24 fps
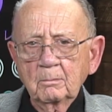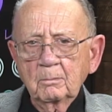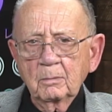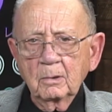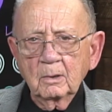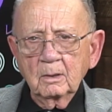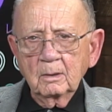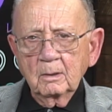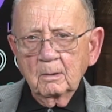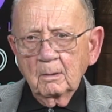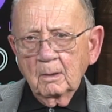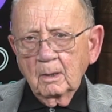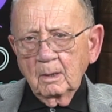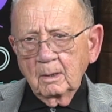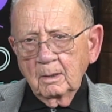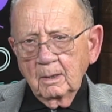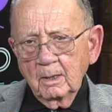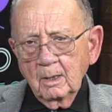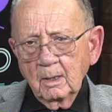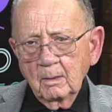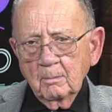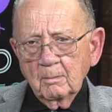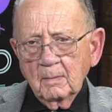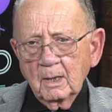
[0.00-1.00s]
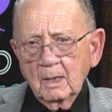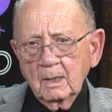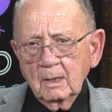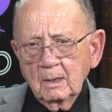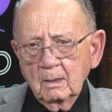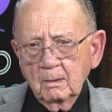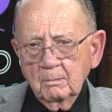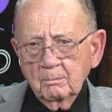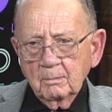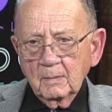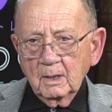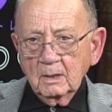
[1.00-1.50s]
But then
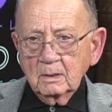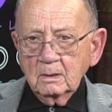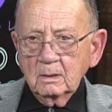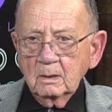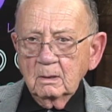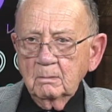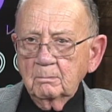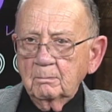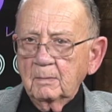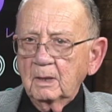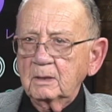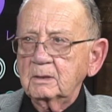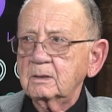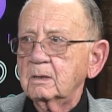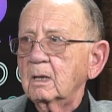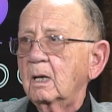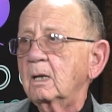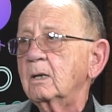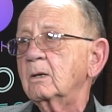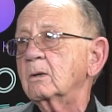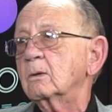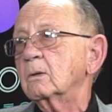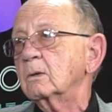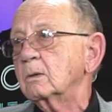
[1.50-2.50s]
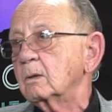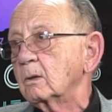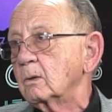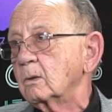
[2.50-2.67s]
my son heard the